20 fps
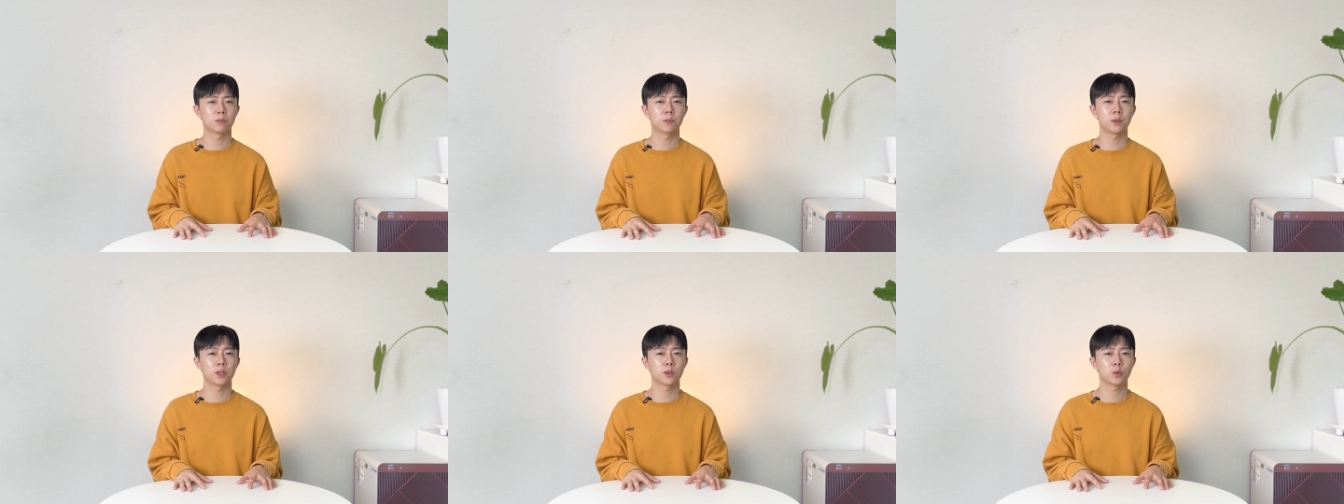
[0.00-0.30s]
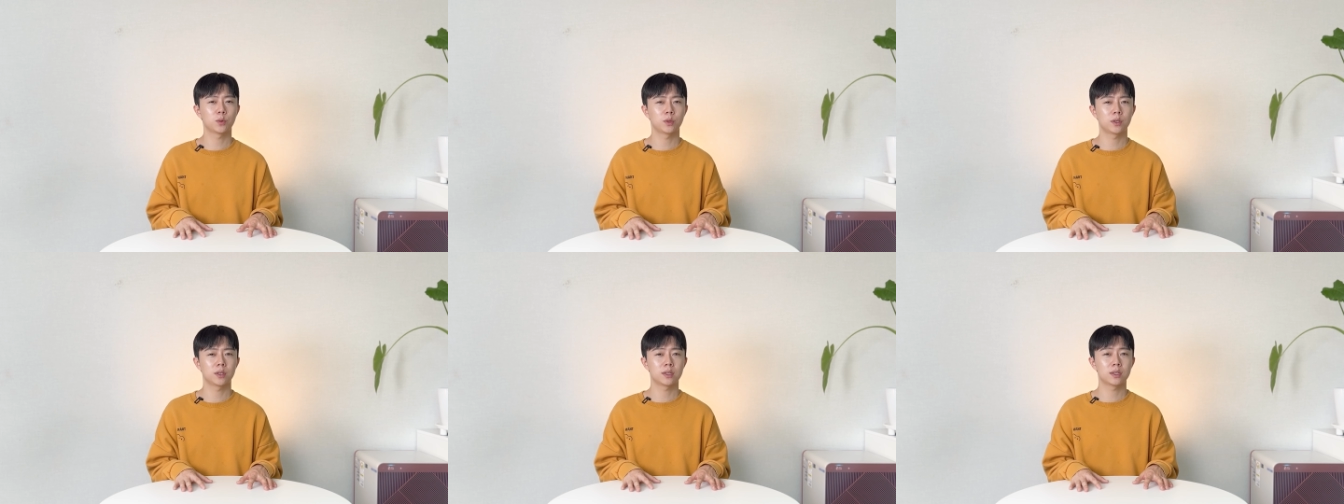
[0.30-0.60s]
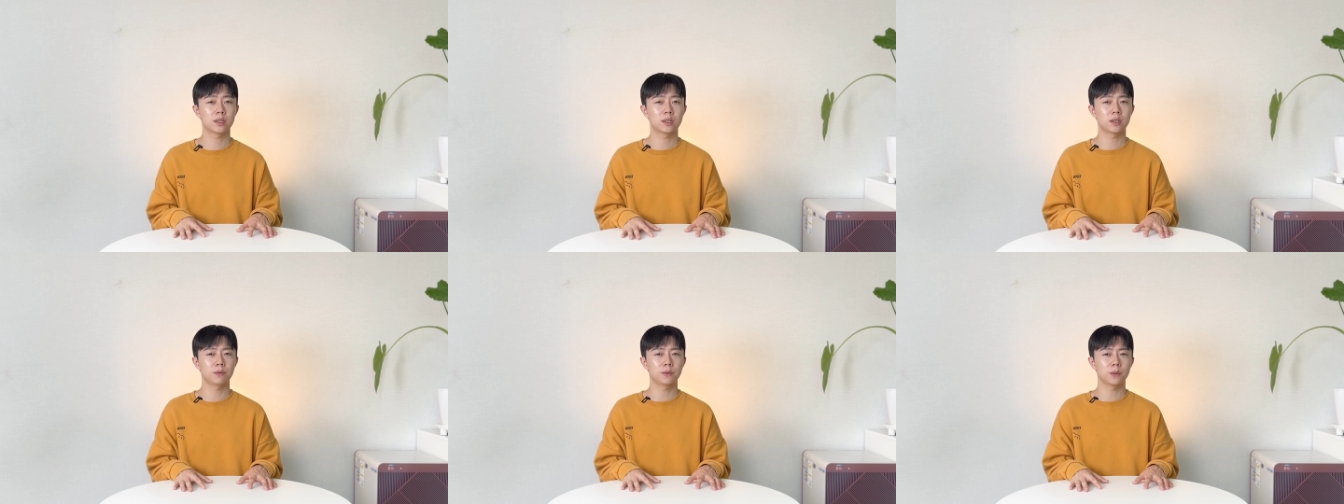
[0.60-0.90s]
between
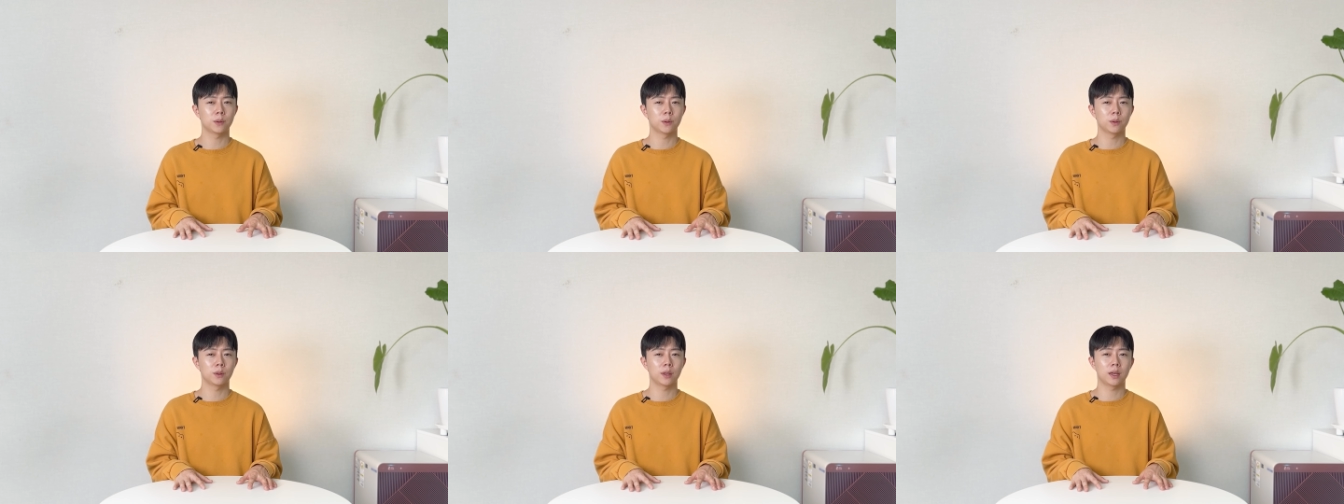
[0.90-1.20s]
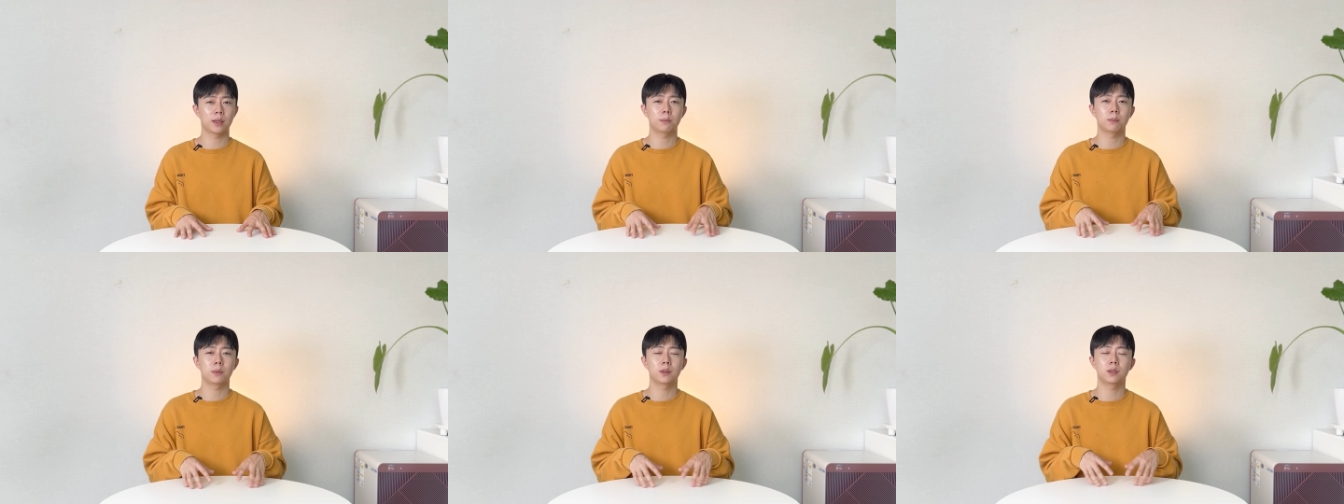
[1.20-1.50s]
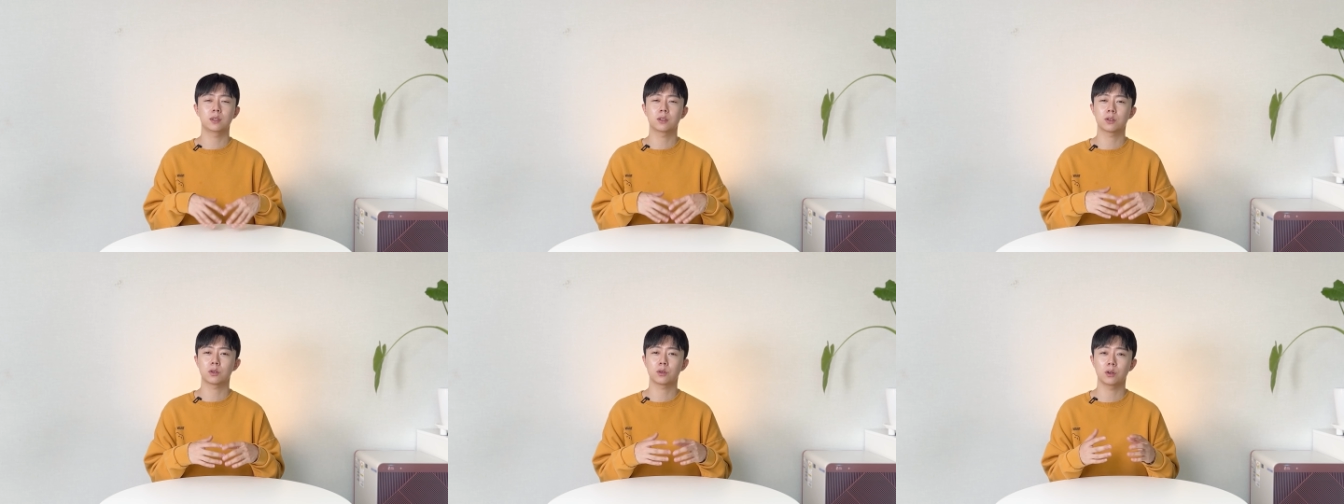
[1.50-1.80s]
civil and
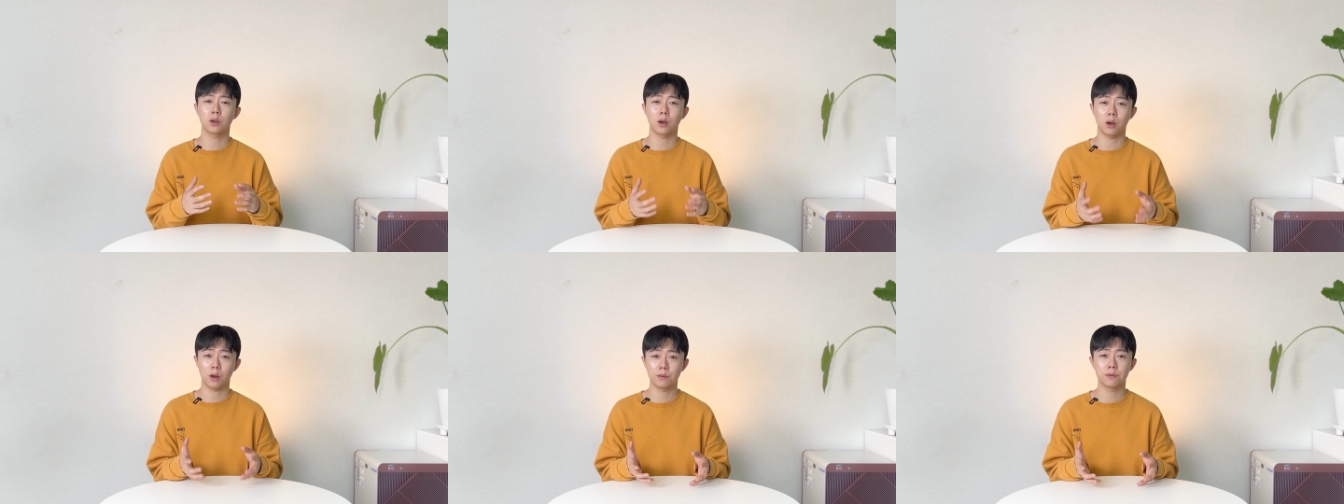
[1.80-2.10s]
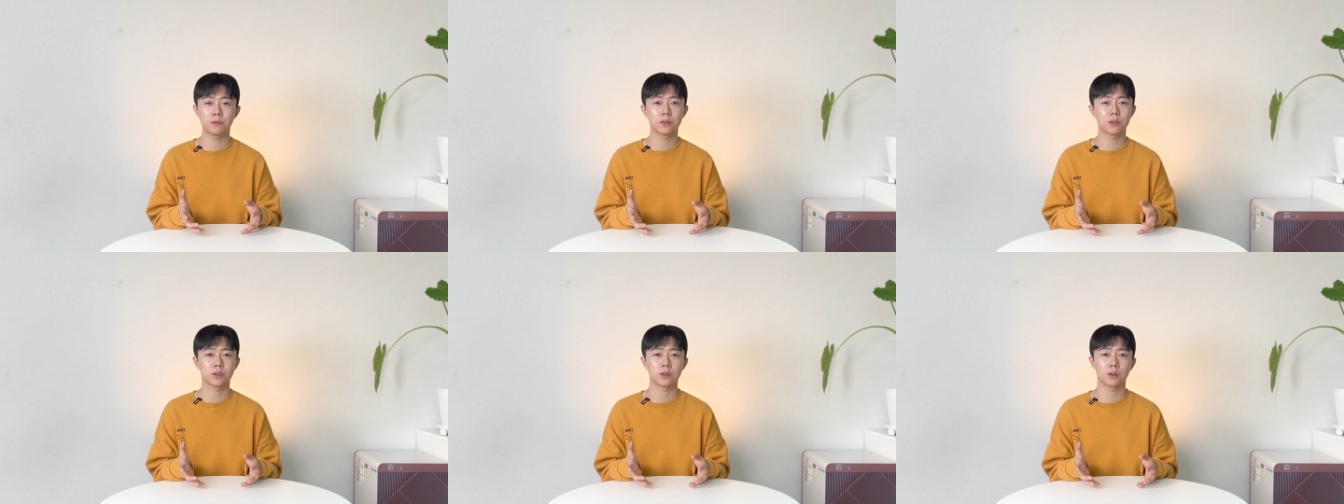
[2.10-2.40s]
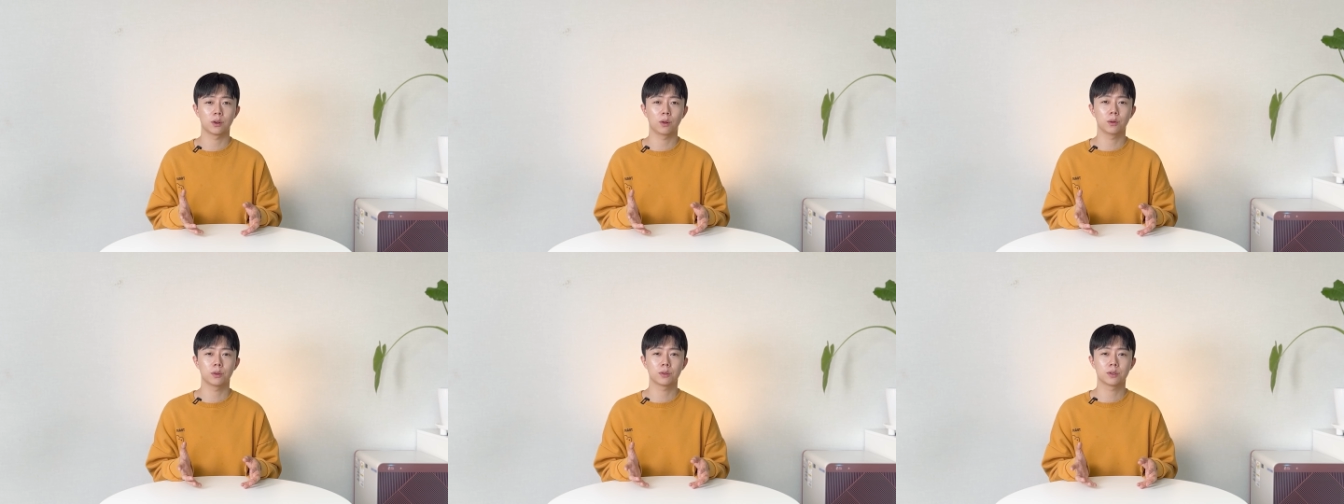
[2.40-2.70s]
military
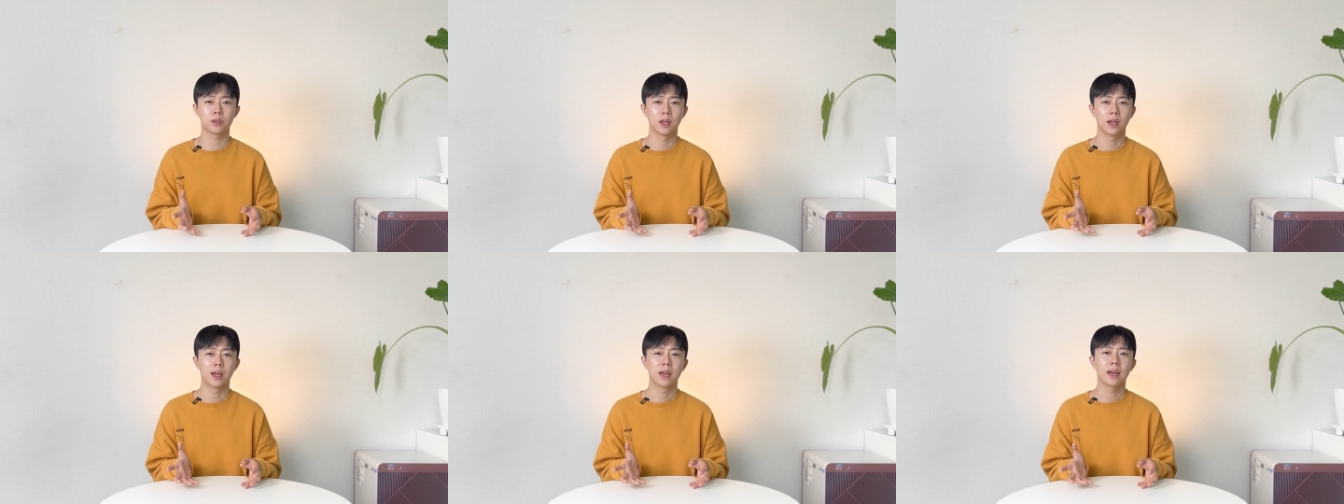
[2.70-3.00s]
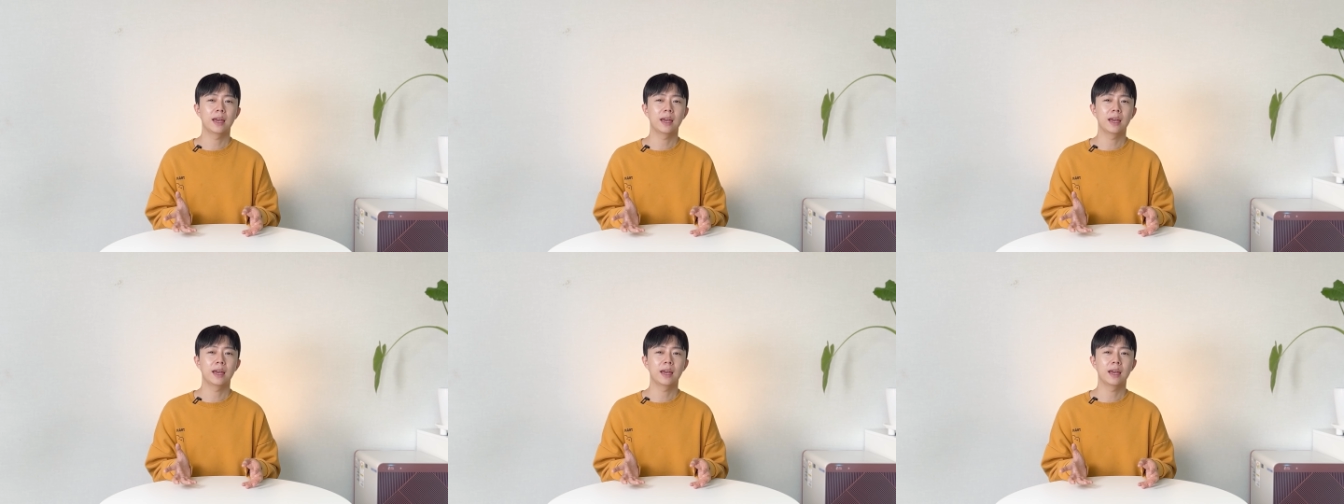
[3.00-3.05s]
officials